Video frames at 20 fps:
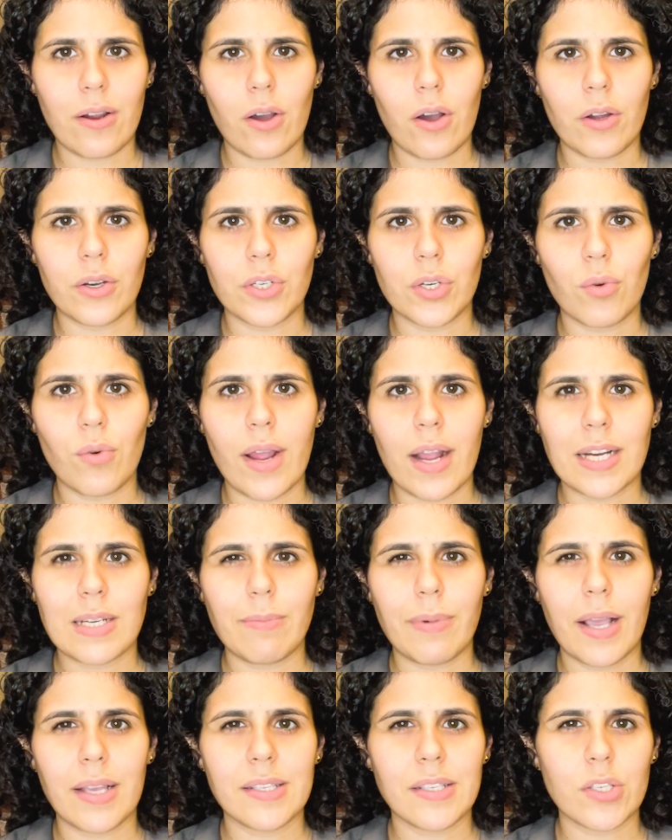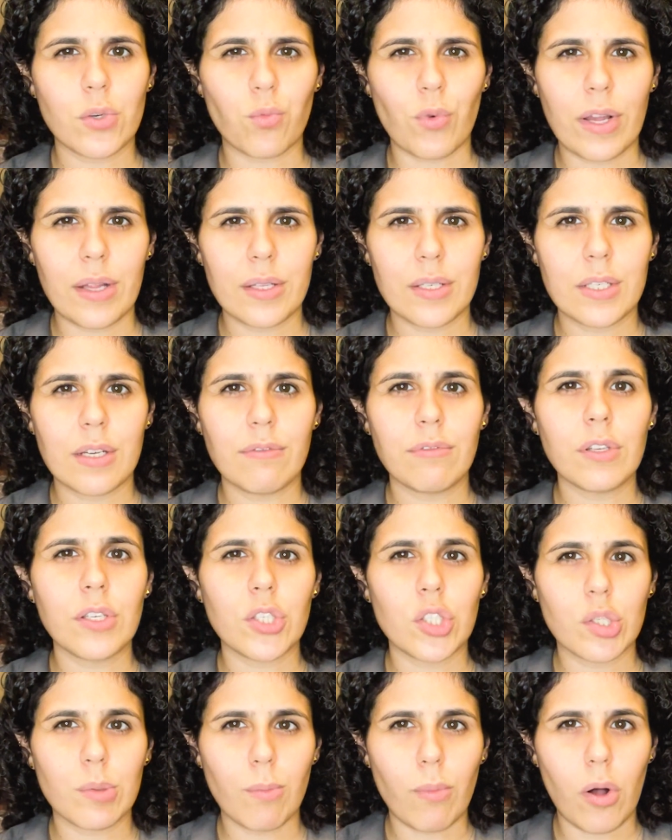on Direct because it's a relatively
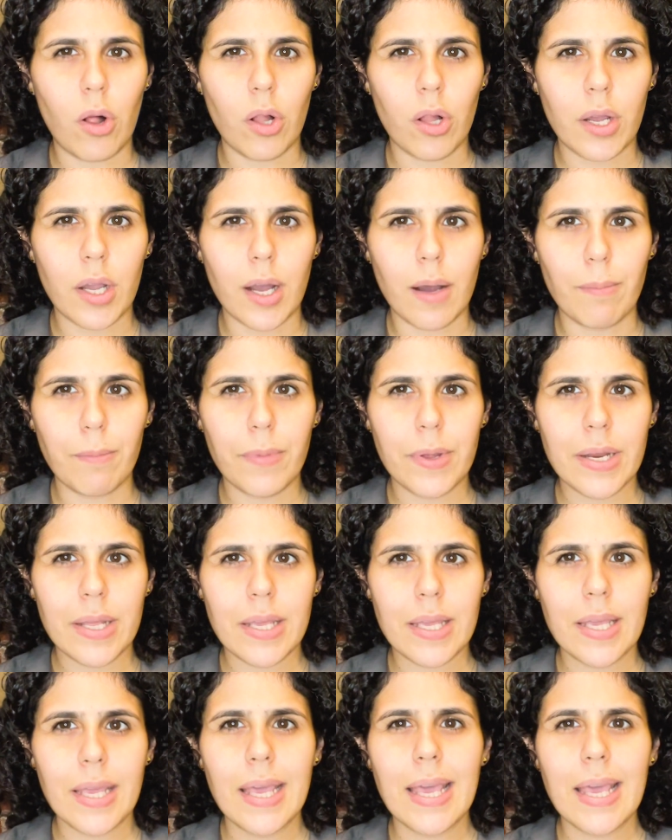small company.